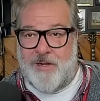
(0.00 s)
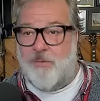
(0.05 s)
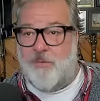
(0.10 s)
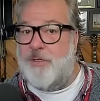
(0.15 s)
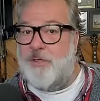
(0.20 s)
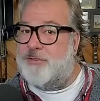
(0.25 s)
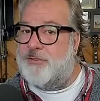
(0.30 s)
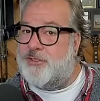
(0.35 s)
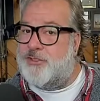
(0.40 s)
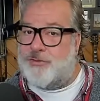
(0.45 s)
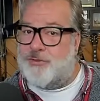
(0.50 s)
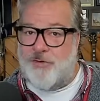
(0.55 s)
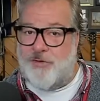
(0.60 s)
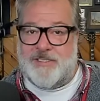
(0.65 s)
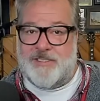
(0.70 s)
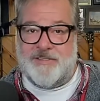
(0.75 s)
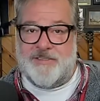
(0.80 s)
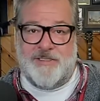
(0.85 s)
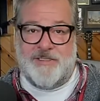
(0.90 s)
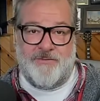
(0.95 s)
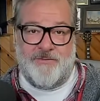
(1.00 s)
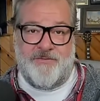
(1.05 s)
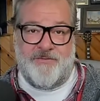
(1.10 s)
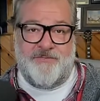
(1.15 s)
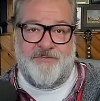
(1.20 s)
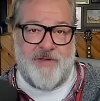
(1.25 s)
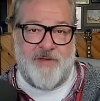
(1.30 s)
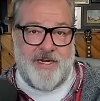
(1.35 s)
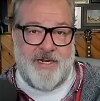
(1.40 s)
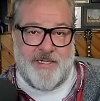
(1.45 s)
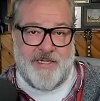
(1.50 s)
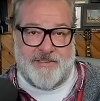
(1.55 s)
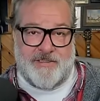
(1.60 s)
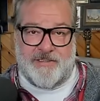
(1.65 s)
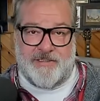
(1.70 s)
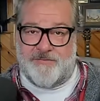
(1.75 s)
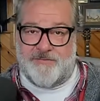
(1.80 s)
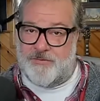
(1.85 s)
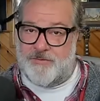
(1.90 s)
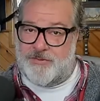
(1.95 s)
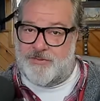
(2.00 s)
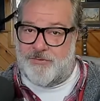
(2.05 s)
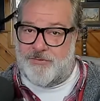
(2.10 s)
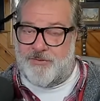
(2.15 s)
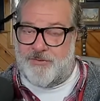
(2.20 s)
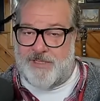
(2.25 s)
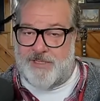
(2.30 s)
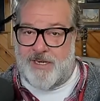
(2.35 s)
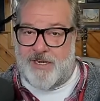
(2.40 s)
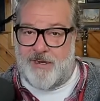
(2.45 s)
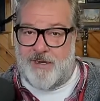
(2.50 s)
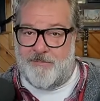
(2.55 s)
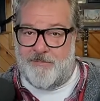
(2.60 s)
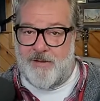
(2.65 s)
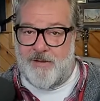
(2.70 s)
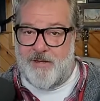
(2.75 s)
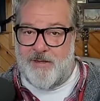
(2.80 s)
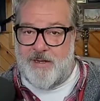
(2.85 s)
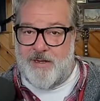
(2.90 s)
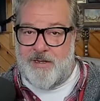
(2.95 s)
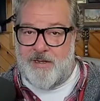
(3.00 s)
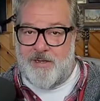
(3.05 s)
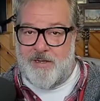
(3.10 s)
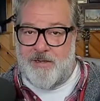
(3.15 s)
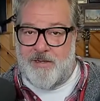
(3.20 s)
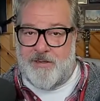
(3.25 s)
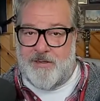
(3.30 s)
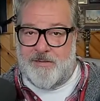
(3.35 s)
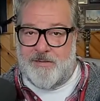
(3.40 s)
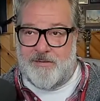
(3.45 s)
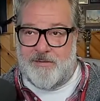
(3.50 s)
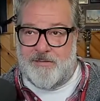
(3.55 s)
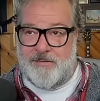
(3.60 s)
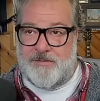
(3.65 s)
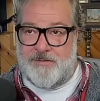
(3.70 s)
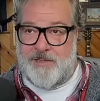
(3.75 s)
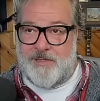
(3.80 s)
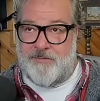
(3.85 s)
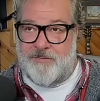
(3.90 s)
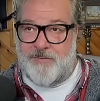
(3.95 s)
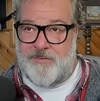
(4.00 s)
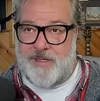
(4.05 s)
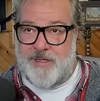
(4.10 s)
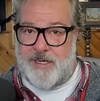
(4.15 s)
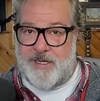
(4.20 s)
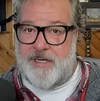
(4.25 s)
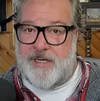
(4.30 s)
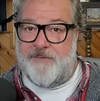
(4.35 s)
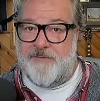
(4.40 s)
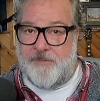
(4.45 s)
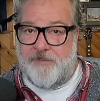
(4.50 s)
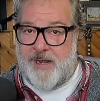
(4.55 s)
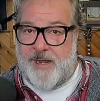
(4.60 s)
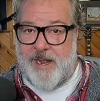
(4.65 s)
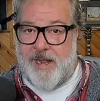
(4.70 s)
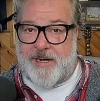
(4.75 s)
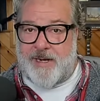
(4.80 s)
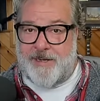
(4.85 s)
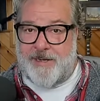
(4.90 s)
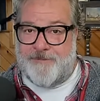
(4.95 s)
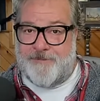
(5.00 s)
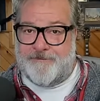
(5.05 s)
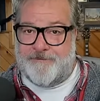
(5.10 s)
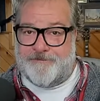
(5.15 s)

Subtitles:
We're entrusted with finances for a short time. Then we got to give them back.